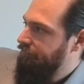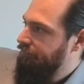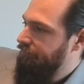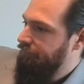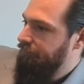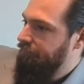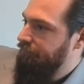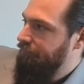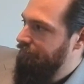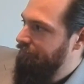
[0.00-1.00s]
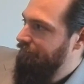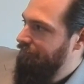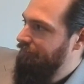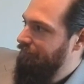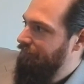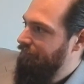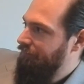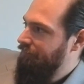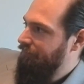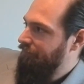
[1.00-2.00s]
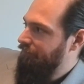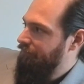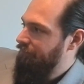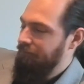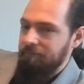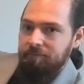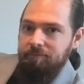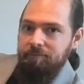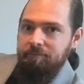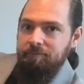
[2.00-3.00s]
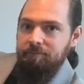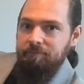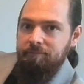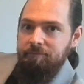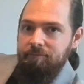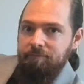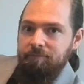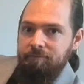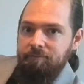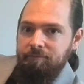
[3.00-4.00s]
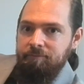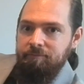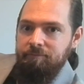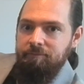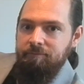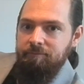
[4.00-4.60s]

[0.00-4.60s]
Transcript: This person isn't speaking.